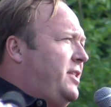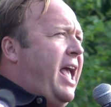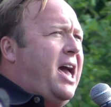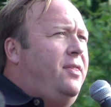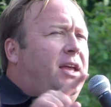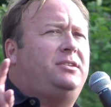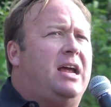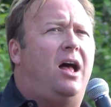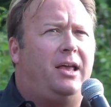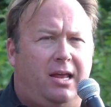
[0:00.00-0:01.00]
and the head of the
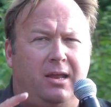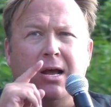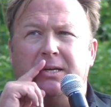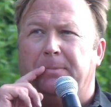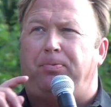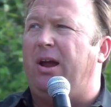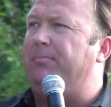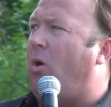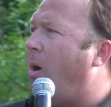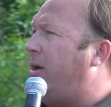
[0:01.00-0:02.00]
Italian
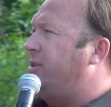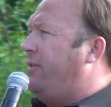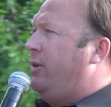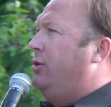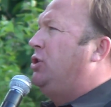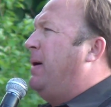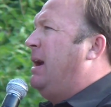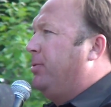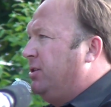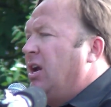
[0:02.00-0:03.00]
Supreme Court is in the
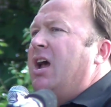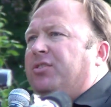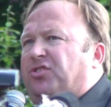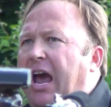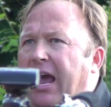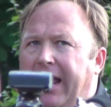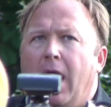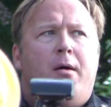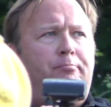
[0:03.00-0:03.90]
newspapers, saying